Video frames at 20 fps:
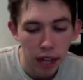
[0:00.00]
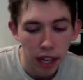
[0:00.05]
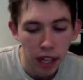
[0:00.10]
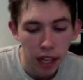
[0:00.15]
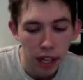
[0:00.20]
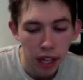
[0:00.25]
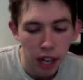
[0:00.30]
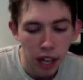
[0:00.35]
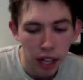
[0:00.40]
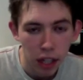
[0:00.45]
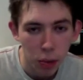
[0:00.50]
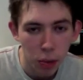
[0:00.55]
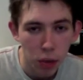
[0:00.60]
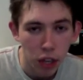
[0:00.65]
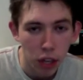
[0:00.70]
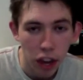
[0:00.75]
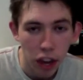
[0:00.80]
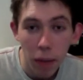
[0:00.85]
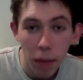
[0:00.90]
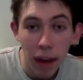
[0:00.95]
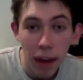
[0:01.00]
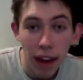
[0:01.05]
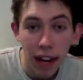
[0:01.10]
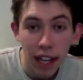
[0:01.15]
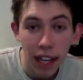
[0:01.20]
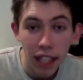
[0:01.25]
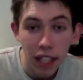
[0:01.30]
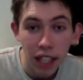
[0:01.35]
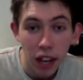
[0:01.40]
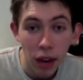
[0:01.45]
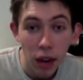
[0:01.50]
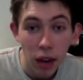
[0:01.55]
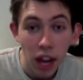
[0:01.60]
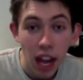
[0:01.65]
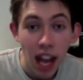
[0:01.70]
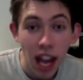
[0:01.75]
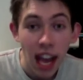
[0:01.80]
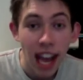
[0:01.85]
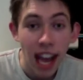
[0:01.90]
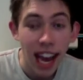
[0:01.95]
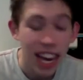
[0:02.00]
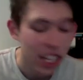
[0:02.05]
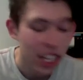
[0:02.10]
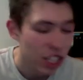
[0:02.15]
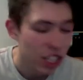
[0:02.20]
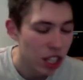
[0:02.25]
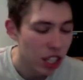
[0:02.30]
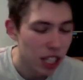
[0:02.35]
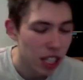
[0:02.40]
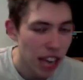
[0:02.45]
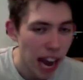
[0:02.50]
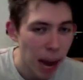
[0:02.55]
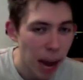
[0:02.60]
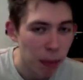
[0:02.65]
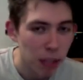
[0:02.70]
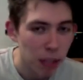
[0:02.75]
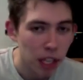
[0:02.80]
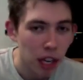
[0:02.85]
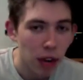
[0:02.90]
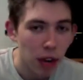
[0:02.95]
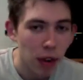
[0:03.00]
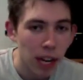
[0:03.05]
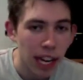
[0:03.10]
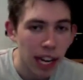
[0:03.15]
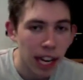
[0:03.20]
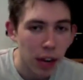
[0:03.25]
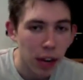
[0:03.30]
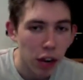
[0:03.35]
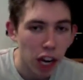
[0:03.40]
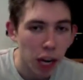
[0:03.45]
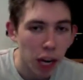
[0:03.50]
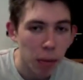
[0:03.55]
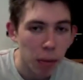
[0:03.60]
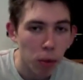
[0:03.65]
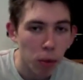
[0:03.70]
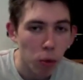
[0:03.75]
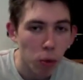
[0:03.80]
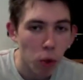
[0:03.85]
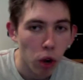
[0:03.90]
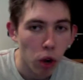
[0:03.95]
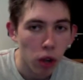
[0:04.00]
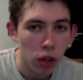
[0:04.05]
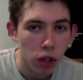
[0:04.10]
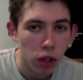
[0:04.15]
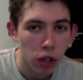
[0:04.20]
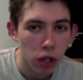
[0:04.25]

And I just wouldn't know about it. So it's just absolutely incredible what